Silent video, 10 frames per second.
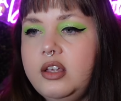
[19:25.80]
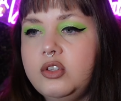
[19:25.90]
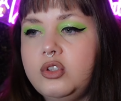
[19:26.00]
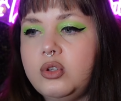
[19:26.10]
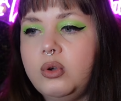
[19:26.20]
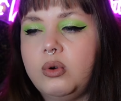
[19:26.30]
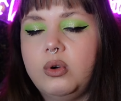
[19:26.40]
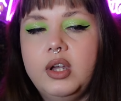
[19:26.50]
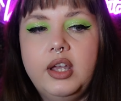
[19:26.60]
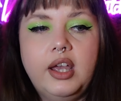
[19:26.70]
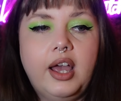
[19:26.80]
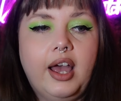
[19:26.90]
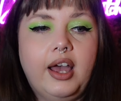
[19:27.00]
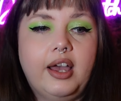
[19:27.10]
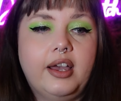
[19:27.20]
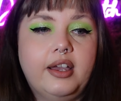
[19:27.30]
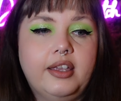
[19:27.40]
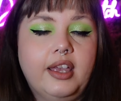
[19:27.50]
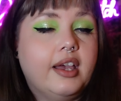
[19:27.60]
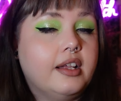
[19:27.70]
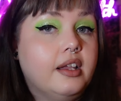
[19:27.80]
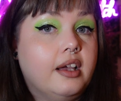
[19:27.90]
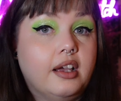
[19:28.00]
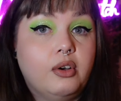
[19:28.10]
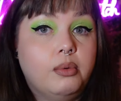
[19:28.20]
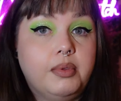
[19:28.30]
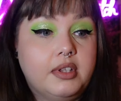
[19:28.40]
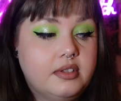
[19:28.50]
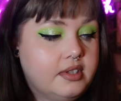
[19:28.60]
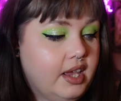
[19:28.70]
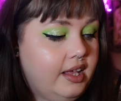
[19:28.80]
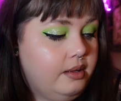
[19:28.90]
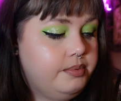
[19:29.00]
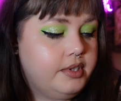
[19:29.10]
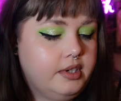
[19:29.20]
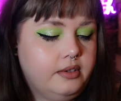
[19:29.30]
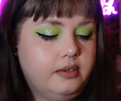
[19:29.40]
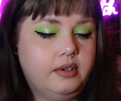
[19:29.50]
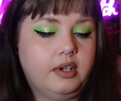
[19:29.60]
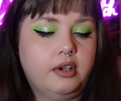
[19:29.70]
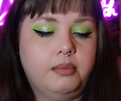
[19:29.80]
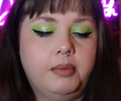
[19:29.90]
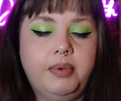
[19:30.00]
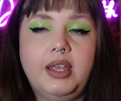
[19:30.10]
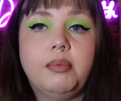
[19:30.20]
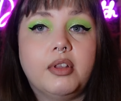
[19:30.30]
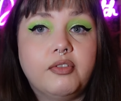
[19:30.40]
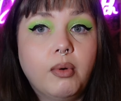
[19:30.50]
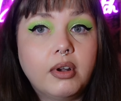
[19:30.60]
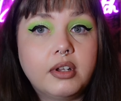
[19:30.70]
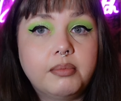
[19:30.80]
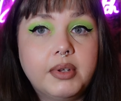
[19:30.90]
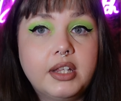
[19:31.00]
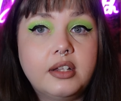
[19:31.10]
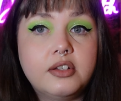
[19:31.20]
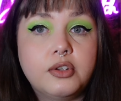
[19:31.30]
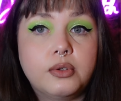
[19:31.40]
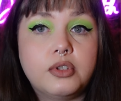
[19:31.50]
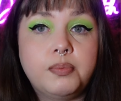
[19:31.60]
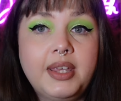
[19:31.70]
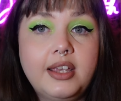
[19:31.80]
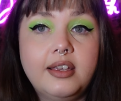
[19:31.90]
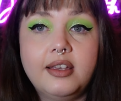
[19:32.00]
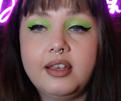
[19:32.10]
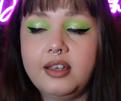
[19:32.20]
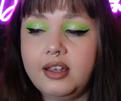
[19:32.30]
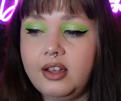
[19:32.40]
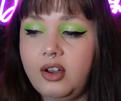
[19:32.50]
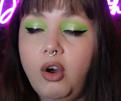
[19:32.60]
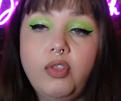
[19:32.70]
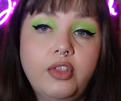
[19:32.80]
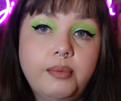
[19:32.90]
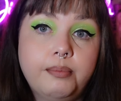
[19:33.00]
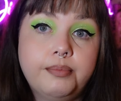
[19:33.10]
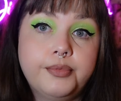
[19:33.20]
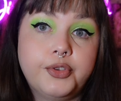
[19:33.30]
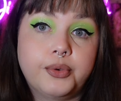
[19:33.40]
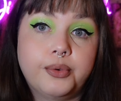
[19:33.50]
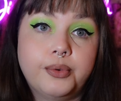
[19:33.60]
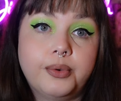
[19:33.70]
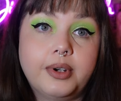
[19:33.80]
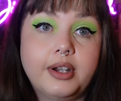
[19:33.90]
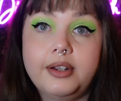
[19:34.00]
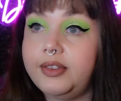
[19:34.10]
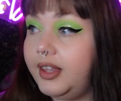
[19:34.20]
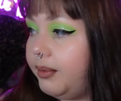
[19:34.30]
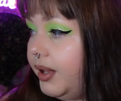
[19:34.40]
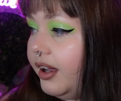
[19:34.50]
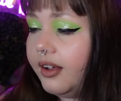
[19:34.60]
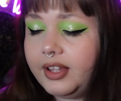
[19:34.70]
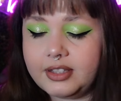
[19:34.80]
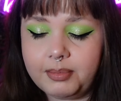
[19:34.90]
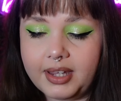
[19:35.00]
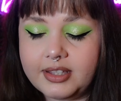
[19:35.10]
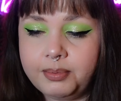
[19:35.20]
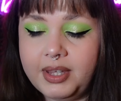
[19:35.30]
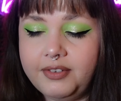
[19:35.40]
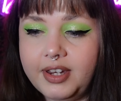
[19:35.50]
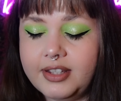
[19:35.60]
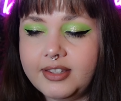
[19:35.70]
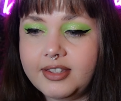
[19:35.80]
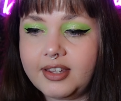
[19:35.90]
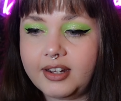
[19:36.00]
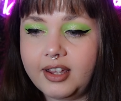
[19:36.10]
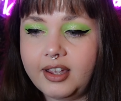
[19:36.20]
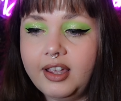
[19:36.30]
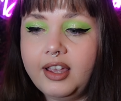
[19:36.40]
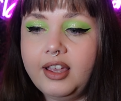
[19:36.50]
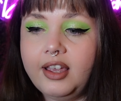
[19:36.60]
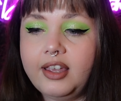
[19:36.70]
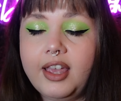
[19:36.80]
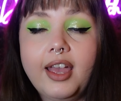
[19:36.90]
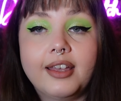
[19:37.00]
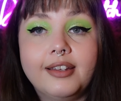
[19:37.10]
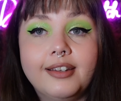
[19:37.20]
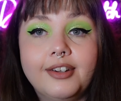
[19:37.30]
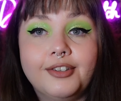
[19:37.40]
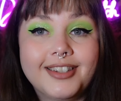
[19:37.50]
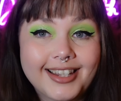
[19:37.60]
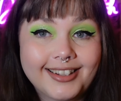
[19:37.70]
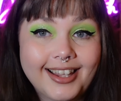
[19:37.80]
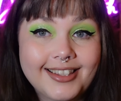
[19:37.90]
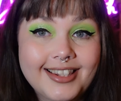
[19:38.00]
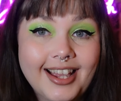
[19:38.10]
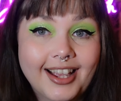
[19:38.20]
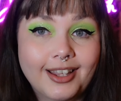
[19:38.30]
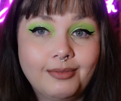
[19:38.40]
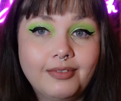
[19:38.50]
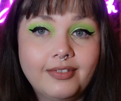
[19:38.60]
So, uh, yeah, I, I hope this has helped. You know, a couple of people have wanted me to speak on them. So, there we are. That's my experience. And uh, yeah, until next time.